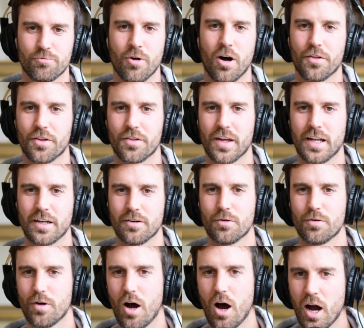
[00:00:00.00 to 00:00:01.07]
Rather than
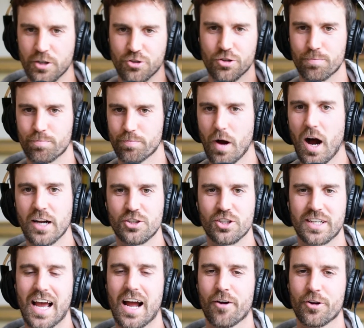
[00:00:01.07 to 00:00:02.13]
I should
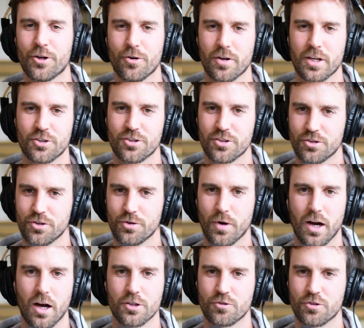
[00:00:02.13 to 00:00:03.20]
carry on. I should do
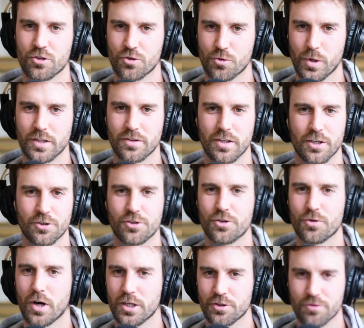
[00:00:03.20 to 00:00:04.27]
120. I should do
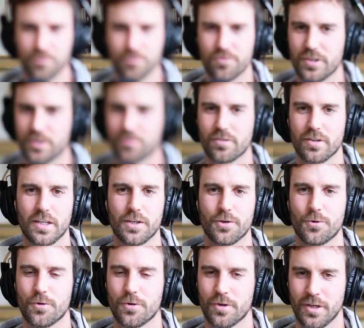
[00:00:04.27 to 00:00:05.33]
150
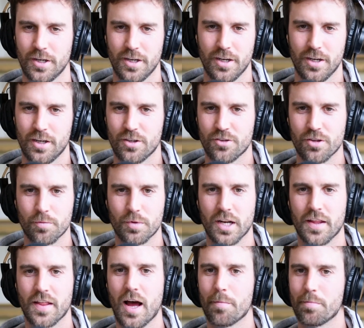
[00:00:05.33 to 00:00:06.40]
or something like
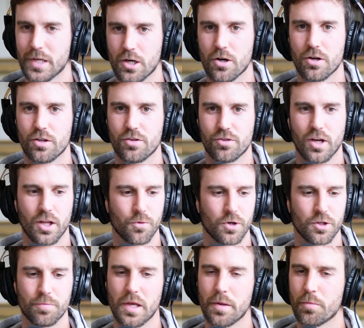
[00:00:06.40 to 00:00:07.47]
that, because
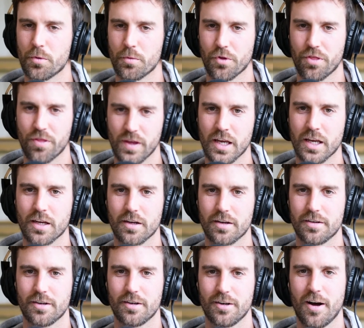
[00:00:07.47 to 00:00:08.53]
otherwise people will think
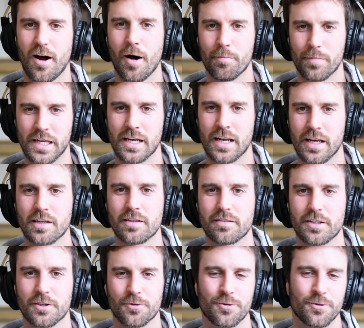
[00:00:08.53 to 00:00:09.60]
I'm being
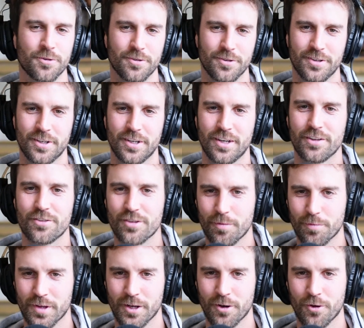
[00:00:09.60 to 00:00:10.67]
lazy or
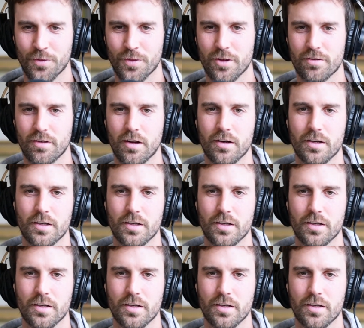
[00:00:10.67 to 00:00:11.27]
something along those lines.